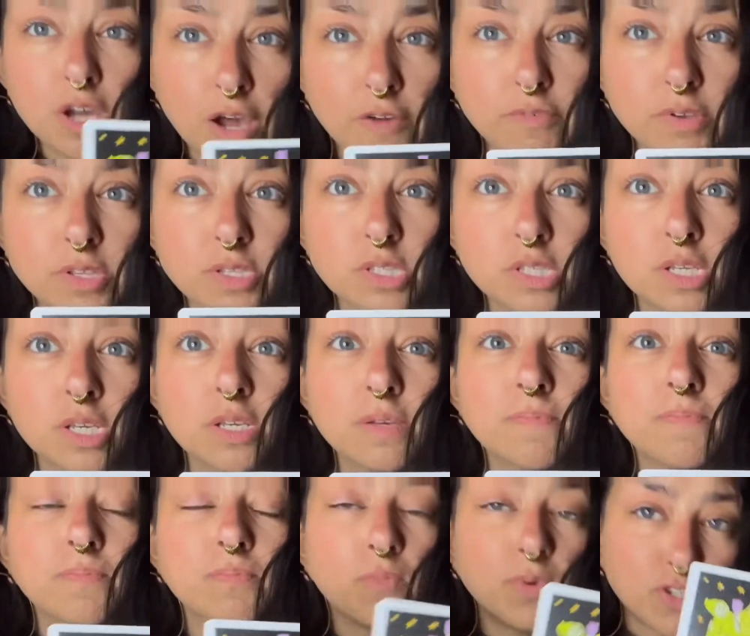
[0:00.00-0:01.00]
obviously,
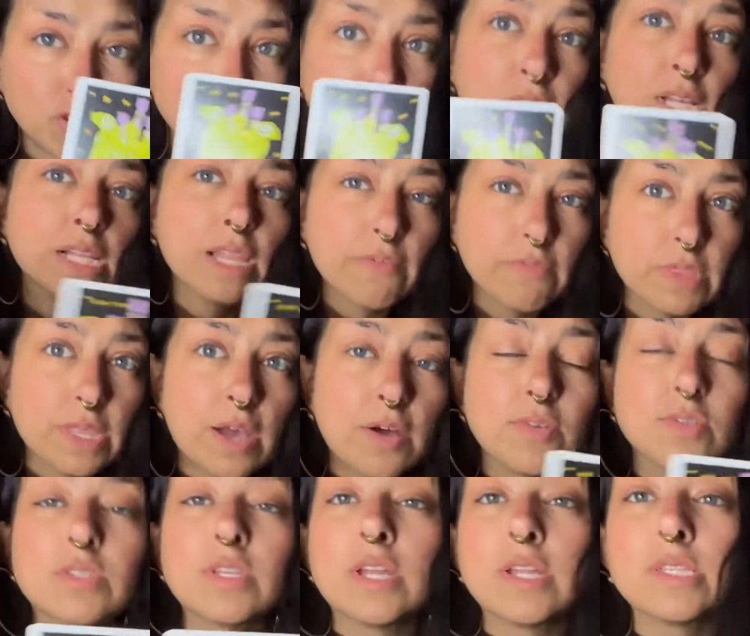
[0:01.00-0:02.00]
which is the 11th
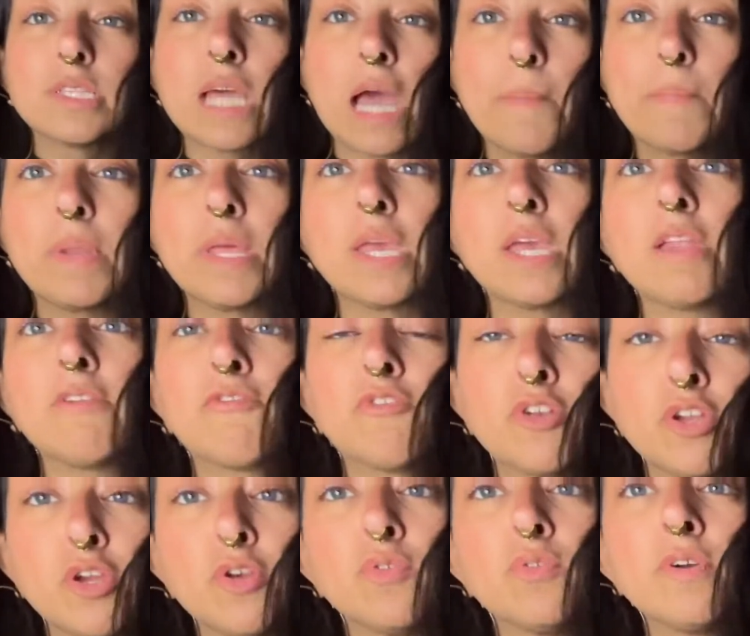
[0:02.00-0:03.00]
house that it's happening in for
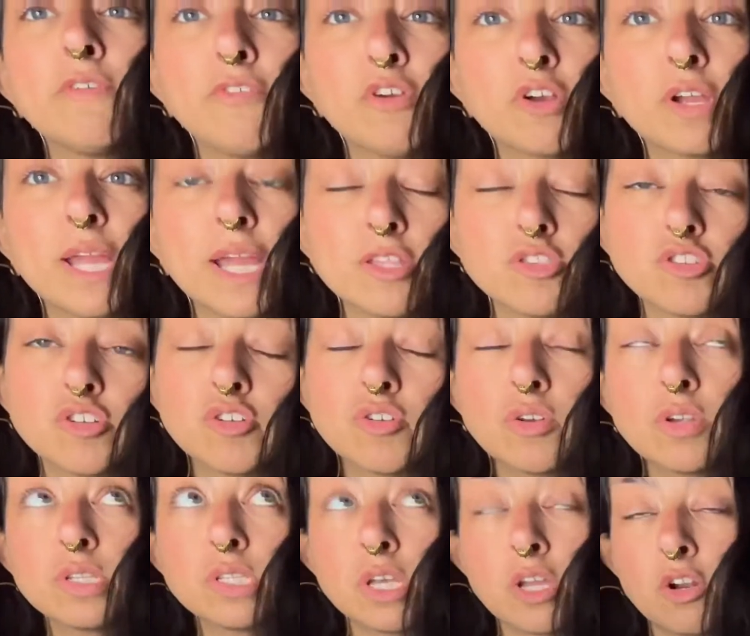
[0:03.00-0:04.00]
you if you're in Cancer,
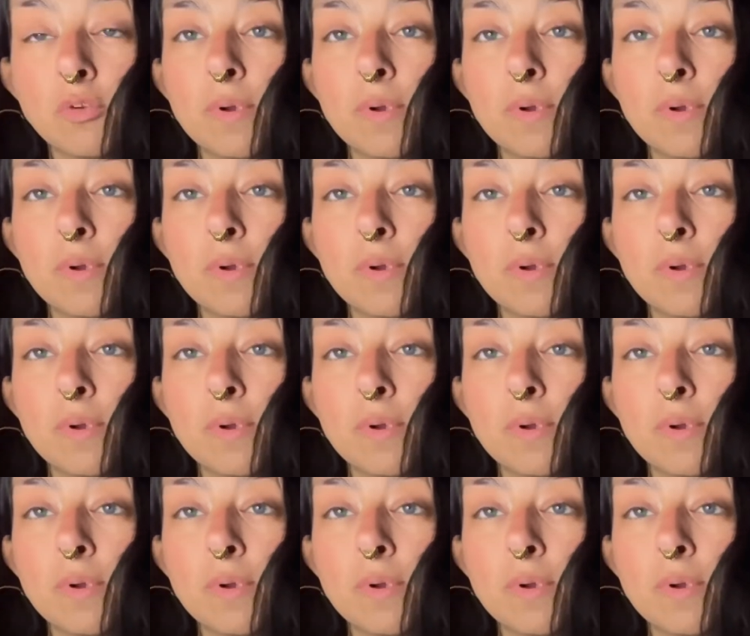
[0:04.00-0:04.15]
Sun or